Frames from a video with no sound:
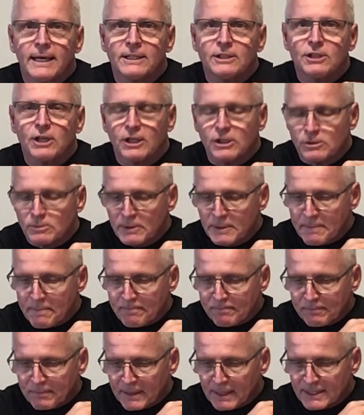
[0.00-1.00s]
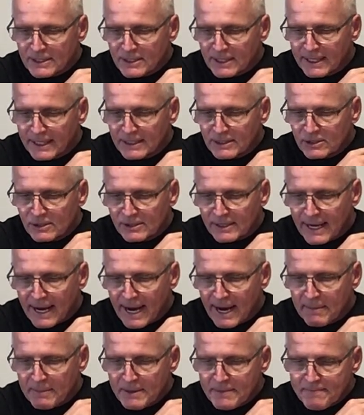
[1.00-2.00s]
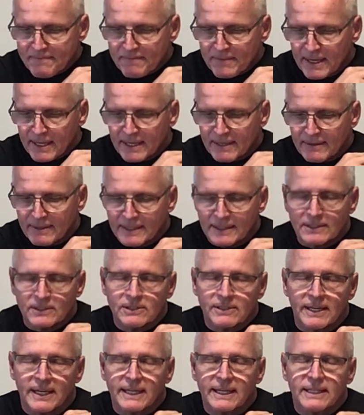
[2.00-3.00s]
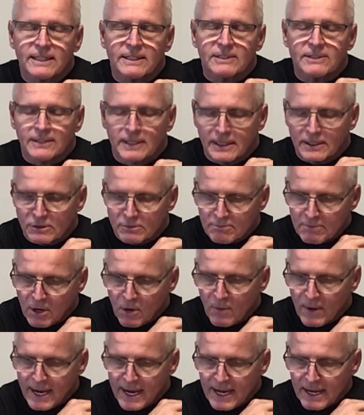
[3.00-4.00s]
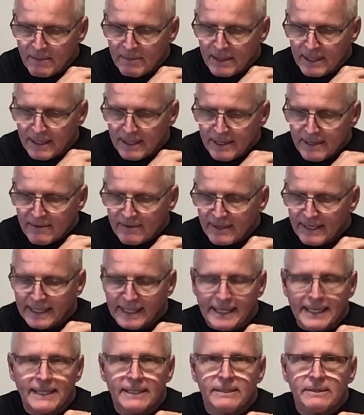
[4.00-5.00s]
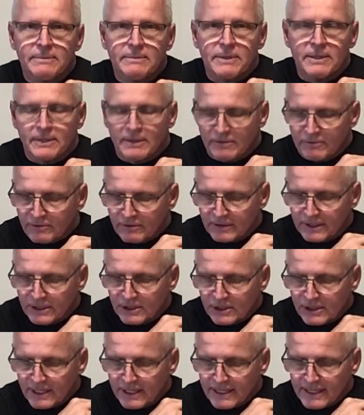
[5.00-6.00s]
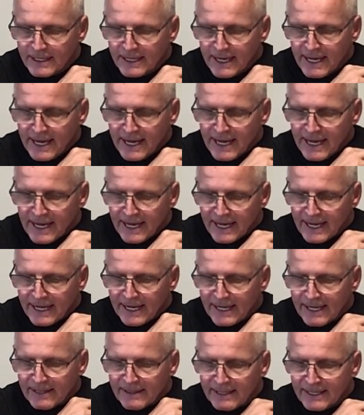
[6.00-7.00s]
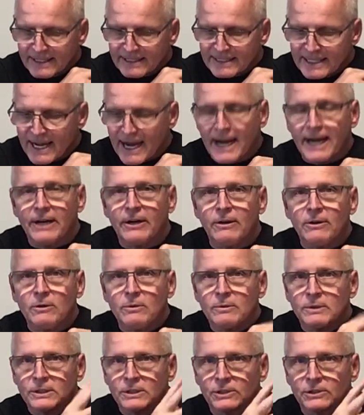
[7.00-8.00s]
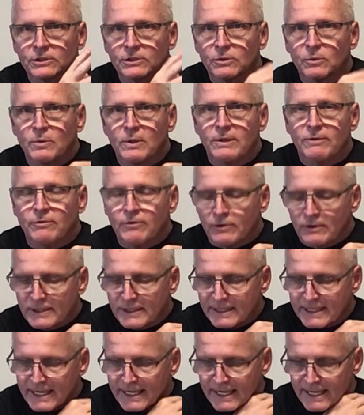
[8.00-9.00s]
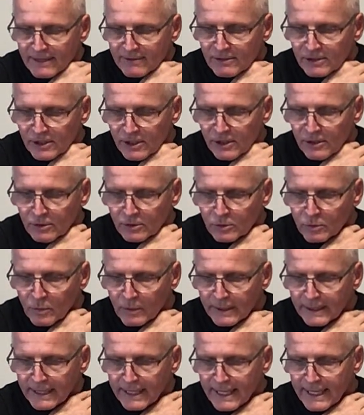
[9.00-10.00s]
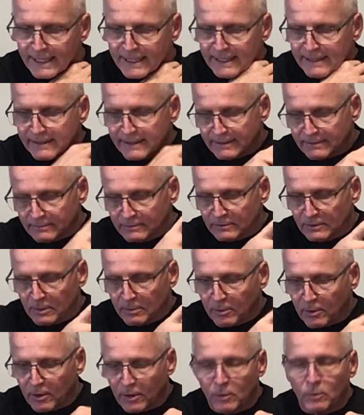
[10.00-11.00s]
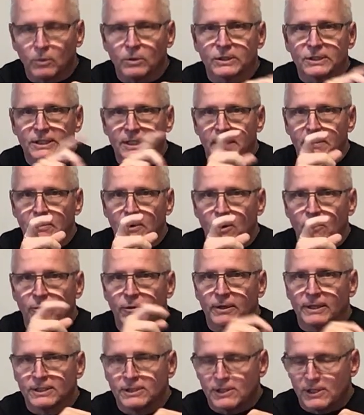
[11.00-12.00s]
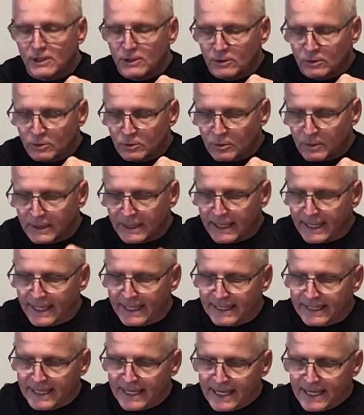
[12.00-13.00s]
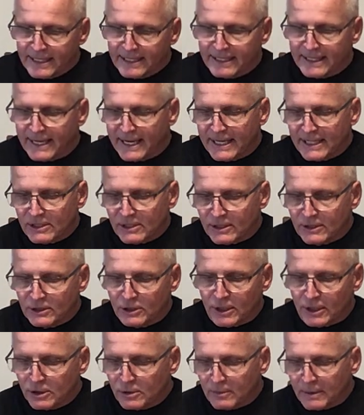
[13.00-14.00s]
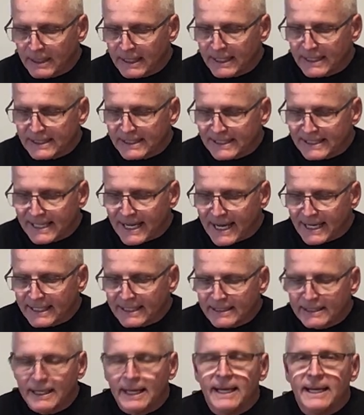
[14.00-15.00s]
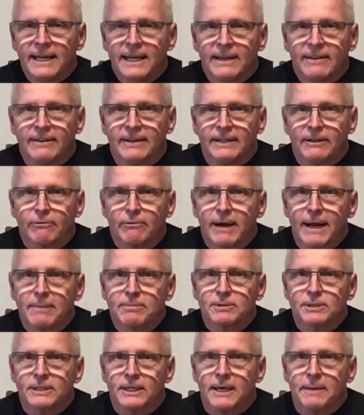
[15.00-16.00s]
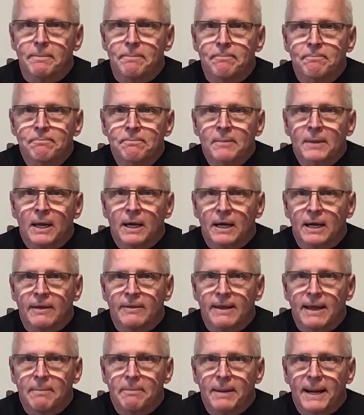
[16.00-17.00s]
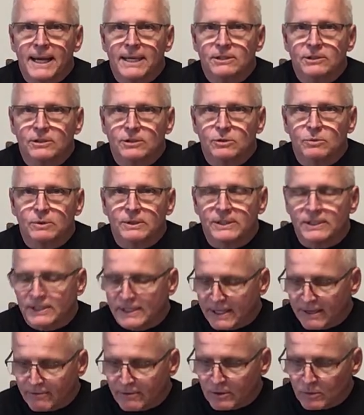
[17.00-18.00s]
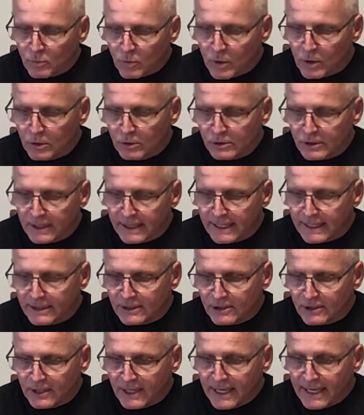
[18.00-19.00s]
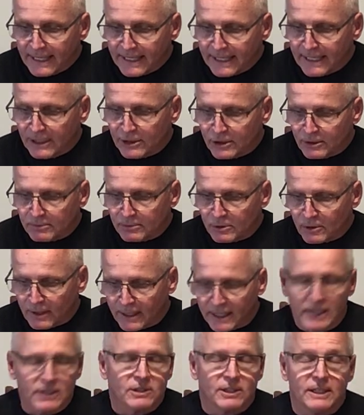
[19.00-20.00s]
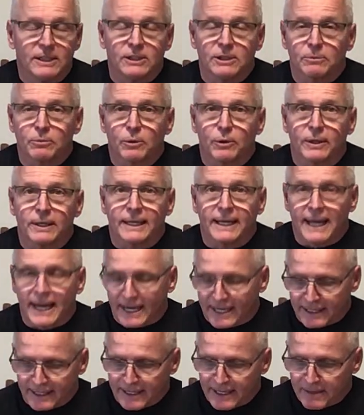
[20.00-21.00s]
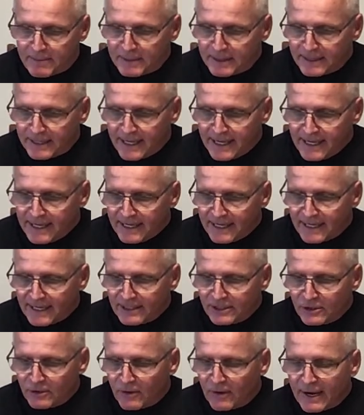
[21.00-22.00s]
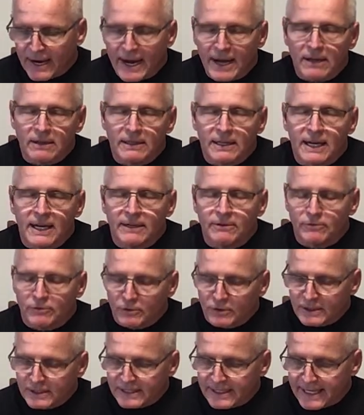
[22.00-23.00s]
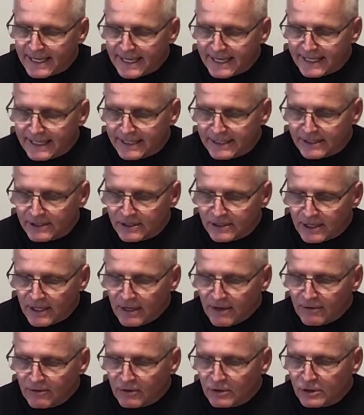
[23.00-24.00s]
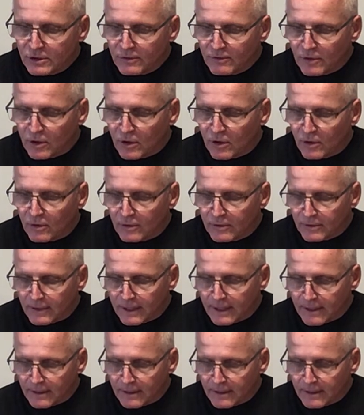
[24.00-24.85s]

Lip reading: judgment is against Ammon, and then the second is against Moab, then Edom, and then Philistia, then Tyre, which is the one for today out of Ezekiel 28, and then the part we'll skip over in Ezekiel 28 today is a judgment against Sidon, and then he wraps up that passage with seven woes against Egypt. So I guess Egypt really had it coming. So our outline for today is, first of all,